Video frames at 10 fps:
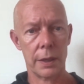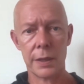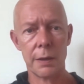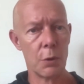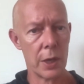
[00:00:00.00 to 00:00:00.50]

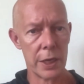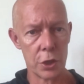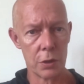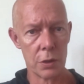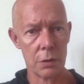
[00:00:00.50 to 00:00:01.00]

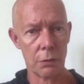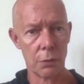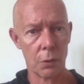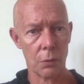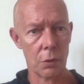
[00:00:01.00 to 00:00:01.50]
simulations
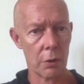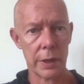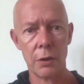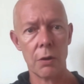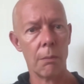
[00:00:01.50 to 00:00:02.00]
for
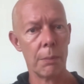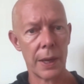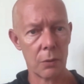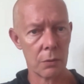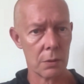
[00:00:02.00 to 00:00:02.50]
docking
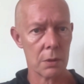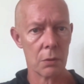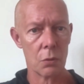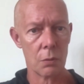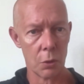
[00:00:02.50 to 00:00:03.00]
compounds
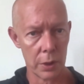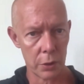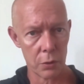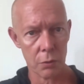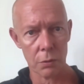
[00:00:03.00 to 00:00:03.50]
onto
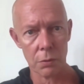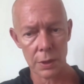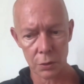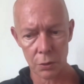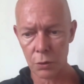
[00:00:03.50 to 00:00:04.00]

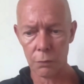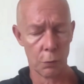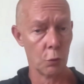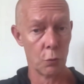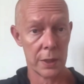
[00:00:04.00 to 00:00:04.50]
molecules and so on and so
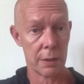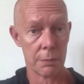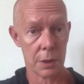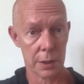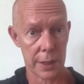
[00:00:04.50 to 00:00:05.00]
forth with
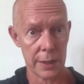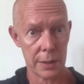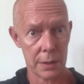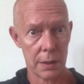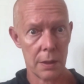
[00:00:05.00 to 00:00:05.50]
some
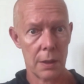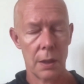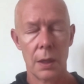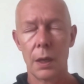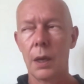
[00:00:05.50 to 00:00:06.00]
success.
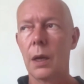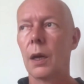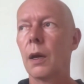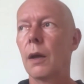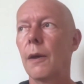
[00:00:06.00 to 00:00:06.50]
Yeah.
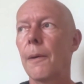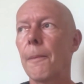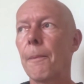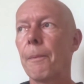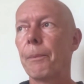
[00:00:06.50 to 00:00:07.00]

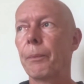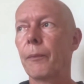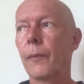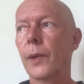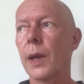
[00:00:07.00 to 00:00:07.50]

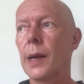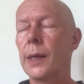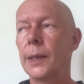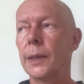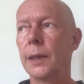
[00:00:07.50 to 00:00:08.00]
And
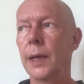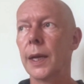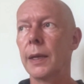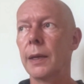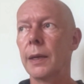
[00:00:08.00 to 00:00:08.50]

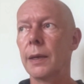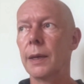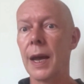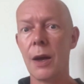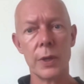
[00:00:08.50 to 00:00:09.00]

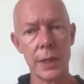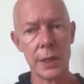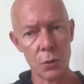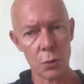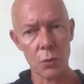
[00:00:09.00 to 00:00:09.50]
now
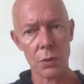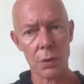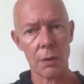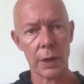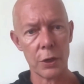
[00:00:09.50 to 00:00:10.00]
these tools
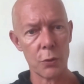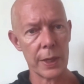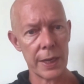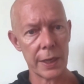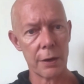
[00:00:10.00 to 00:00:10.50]
are
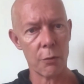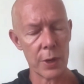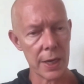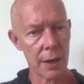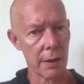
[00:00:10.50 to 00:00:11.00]
entering that
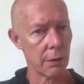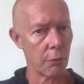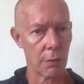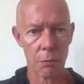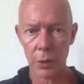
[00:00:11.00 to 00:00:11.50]
arena, and
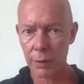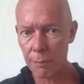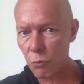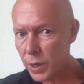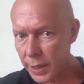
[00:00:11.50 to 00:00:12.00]
from what
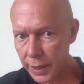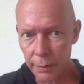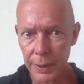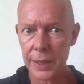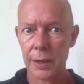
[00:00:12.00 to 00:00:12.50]
I'm
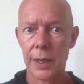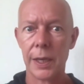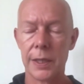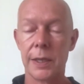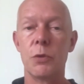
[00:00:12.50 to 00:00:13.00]
reading a bit,
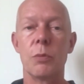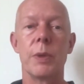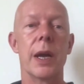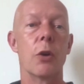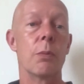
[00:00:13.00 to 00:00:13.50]
they seem to
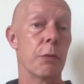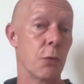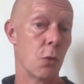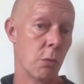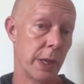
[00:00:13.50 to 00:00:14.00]
be
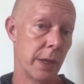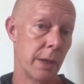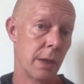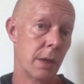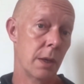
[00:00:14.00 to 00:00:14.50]

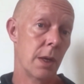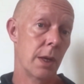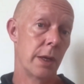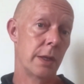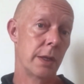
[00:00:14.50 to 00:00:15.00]
outperforming
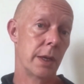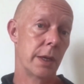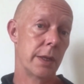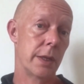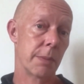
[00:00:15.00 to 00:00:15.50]

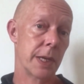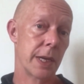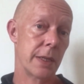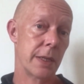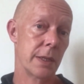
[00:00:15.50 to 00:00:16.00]
in some
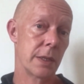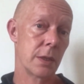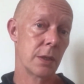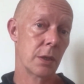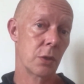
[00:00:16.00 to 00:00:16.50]
cases
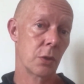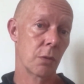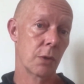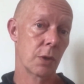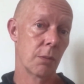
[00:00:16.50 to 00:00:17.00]
sort
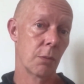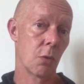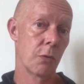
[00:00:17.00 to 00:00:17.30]
of the more